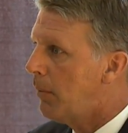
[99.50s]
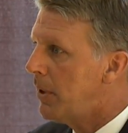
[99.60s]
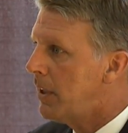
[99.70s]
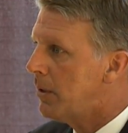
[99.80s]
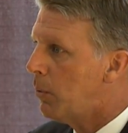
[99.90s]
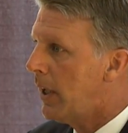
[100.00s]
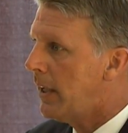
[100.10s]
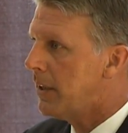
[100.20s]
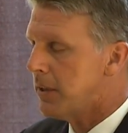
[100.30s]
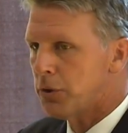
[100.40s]
in the way
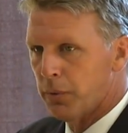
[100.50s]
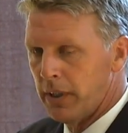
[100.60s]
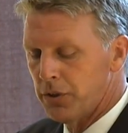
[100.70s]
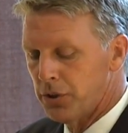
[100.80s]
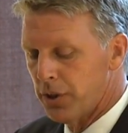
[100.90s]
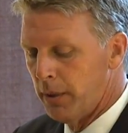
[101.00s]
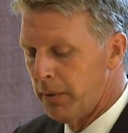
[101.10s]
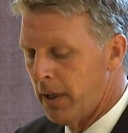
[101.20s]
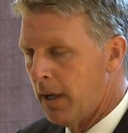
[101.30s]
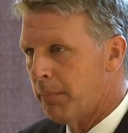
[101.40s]
that this race is
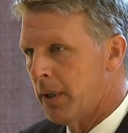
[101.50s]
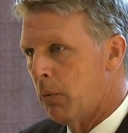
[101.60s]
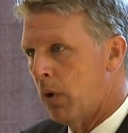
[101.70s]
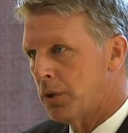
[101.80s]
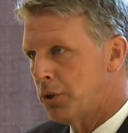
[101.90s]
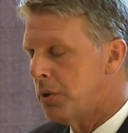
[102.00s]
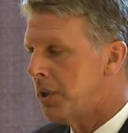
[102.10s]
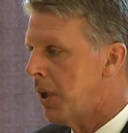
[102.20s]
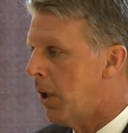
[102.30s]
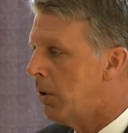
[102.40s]
shaping up, and I want you to
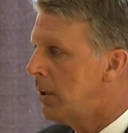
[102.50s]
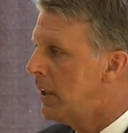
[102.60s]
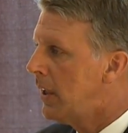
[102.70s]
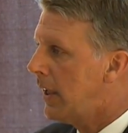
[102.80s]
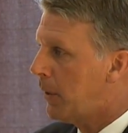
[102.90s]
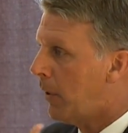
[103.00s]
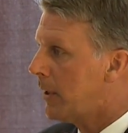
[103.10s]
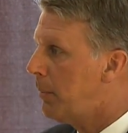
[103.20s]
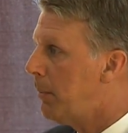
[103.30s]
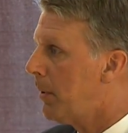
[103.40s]
know, and I want
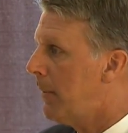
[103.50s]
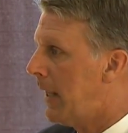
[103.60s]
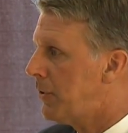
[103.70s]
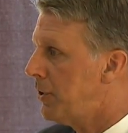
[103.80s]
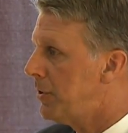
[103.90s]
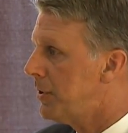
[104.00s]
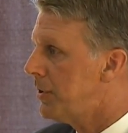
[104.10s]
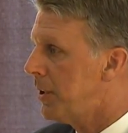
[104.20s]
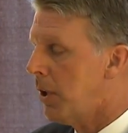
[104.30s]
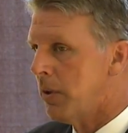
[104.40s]
the people of Massachusetts
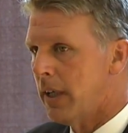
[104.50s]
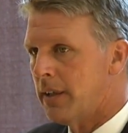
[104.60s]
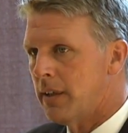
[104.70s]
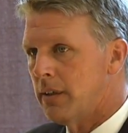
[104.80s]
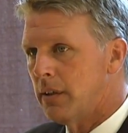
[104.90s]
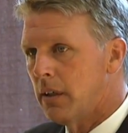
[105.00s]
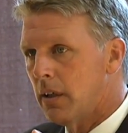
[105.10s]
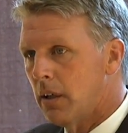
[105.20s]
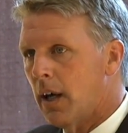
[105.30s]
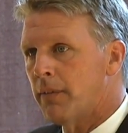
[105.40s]
to know that the
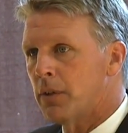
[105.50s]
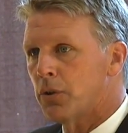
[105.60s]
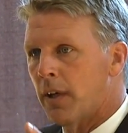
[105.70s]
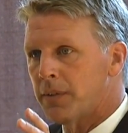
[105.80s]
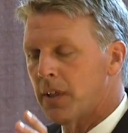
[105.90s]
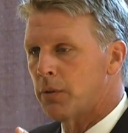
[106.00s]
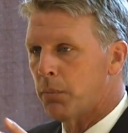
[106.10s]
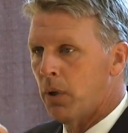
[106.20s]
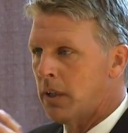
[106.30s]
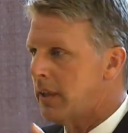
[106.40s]
governor's office doesn't
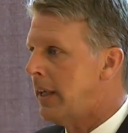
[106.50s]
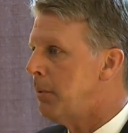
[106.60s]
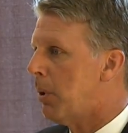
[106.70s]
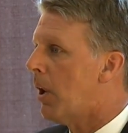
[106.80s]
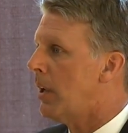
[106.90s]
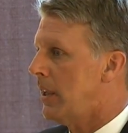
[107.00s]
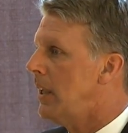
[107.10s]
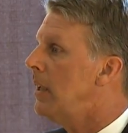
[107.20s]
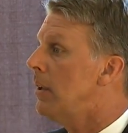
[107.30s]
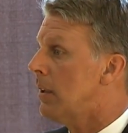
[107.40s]
belong to any party
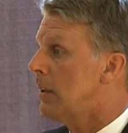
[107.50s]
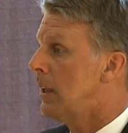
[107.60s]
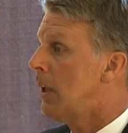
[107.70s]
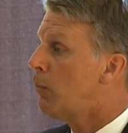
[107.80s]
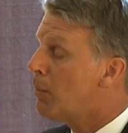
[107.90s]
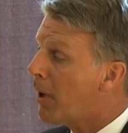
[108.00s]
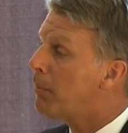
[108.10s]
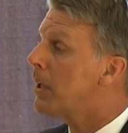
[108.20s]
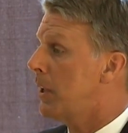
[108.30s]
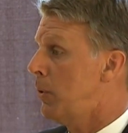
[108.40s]
either,
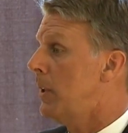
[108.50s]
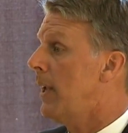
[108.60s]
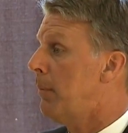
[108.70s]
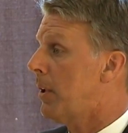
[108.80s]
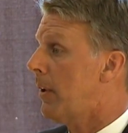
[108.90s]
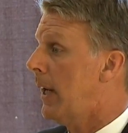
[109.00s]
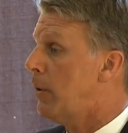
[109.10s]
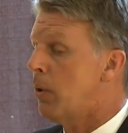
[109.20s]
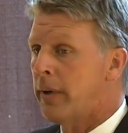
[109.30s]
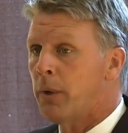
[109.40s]
Republican or Democrat,
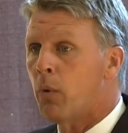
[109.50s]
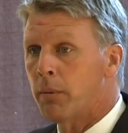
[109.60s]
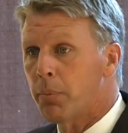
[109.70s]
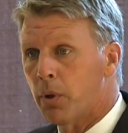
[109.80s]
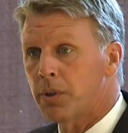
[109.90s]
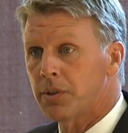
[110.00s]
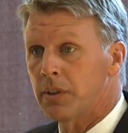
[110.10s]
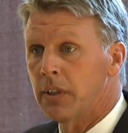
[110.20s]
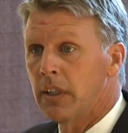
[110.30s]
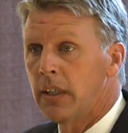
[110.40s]
or any one person.
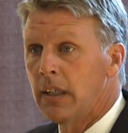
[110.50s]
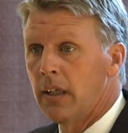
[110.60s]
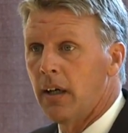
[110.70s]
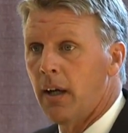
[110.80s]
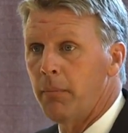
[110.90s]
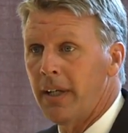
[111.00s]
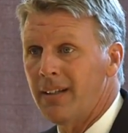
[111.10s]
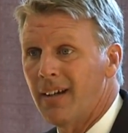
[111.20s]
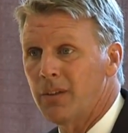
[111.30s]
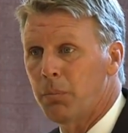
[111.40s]

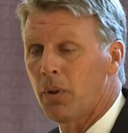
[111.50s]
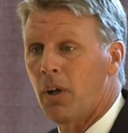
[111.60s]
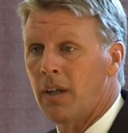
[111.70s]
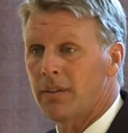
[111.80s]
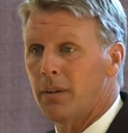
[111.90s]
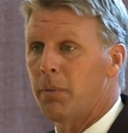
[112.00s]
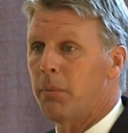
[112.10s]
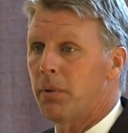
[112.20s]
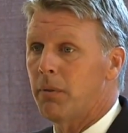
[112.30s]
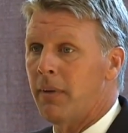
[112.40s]
It does belong to the
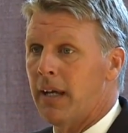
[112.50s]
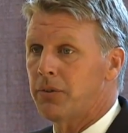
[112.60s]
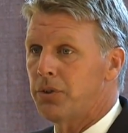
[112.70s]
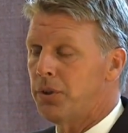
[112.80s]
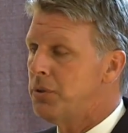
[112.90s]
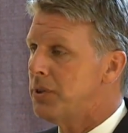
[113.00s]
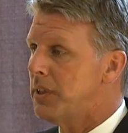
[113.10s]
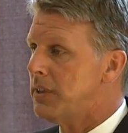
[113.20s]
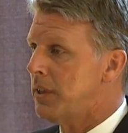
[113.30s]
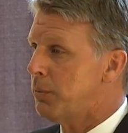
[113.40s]
people of
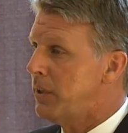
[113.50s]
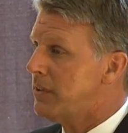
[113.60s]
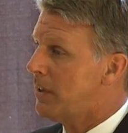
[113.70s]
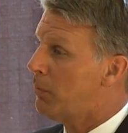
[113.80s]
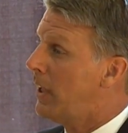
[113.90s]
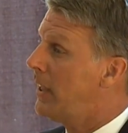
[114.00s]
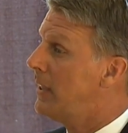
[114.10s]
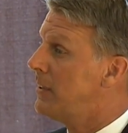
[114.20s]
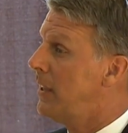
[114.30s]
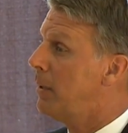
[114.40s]
Massachusetts, and the reason I'm running
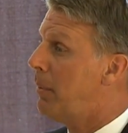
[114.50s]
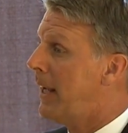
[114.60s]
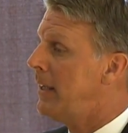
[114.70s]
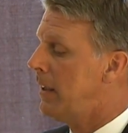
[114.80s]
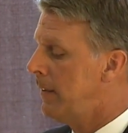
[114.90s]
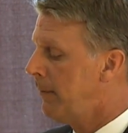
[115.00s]
as an independent